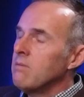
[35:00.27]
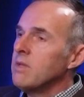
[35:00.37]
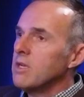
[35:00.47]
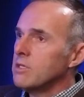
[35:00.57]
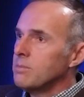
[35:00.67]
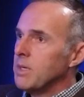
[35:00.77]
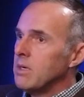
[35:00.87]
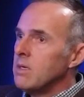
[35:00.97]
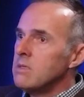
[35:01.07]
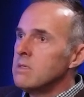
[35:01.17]
of the
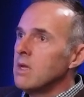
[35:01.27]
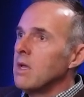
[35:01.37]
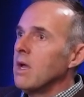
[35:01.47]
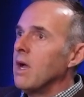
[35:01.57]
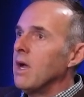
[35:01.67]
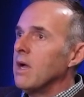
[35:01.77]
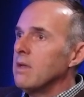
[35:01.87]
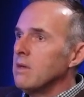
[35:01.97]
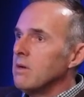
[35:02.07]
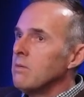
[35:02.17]
experience.
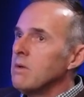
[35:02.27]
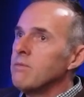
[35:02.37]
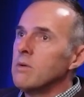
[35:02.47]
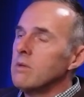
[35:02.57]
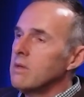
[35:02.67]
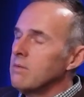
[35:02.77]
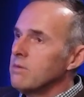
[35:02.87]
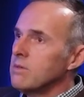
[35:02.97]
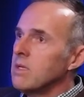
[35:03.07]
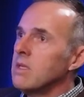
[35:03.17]
If they're looking
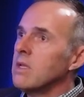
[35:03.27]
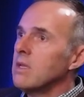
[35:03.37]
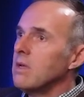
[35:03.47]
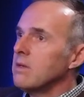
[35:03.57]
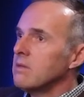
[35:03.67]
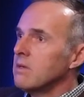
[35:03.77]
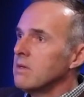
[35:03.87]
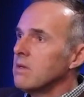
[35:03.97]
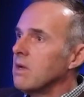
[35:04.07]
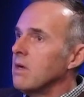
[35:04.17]
for something
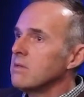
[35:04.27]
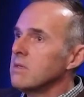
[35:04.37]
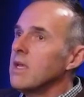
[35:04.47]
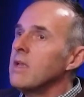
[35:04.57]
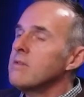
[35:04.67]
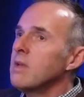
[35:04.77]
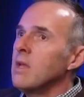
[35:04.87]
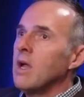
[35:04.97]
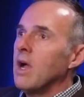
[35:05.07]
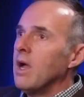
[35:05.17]
that costs less,
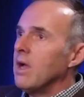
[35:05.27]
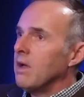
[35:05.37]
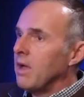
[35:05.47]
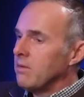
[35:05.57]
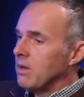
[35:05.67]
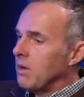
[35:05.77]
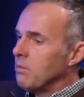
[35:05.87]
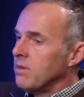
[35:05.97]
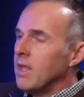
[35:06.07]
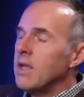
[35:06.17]
I
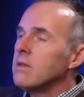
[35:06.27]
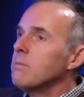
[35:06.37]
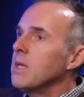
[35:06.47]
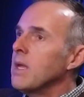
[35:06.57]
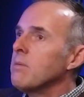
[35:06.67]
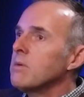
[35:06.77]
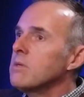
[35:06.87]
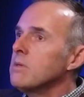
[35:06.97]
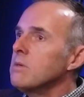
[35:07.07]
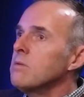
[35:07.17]
want that to be able
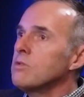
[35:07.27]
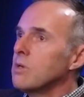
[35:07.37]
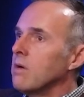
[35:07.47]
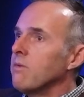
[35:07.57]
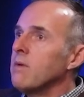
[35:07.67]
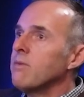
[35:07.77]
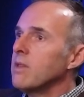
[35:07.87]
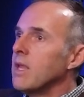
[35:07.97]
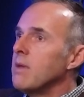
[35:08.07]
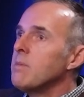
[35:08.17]
to serve up
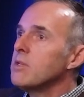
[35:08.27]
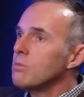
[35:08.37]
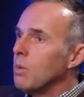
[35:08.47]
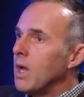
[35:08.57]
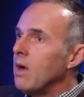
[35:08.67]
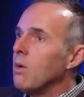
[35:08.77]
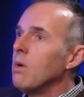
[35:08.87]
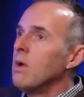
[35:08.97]
for them as well,